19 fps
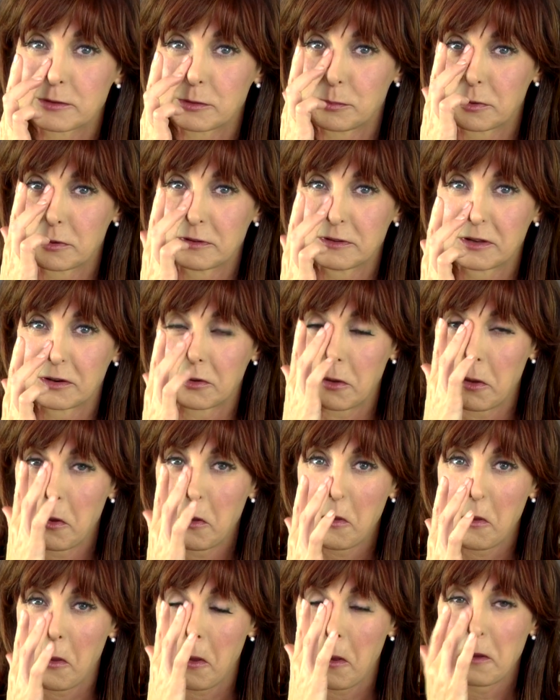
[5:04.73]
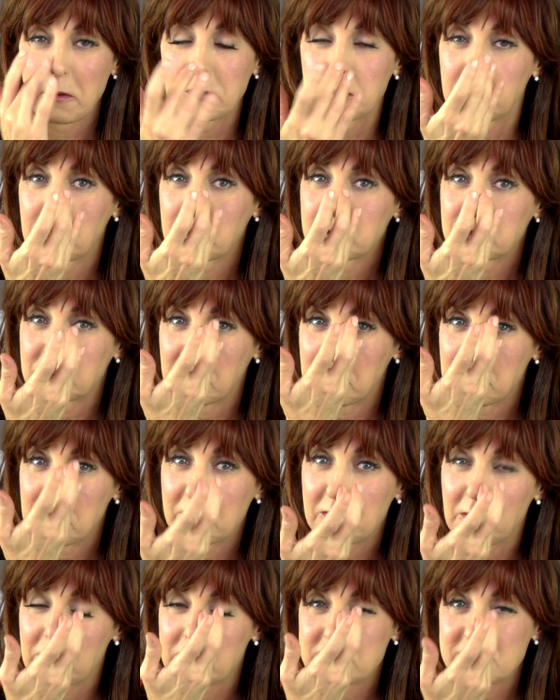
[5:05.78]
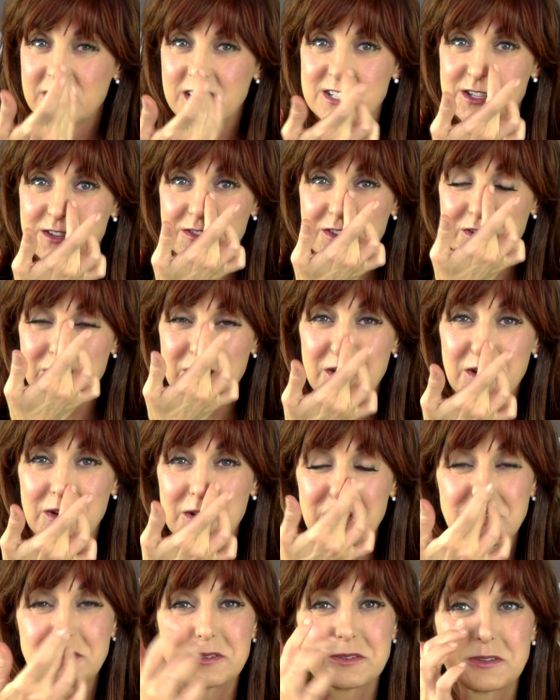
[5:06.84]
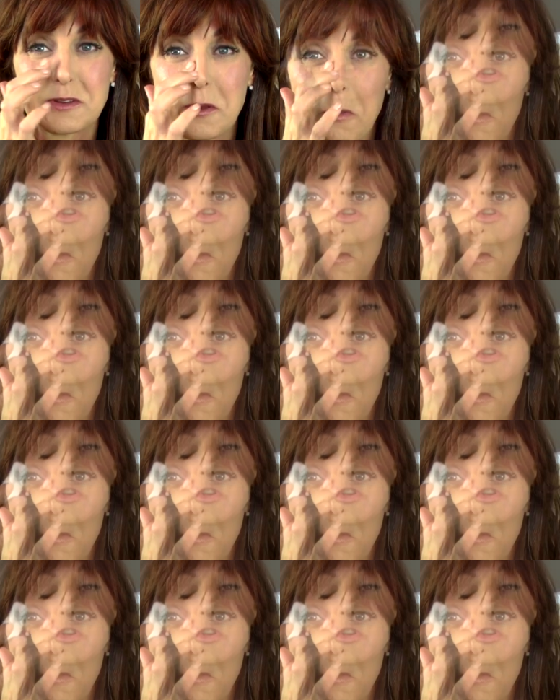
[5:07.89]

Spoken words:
to put a little shading on the sides of your nose.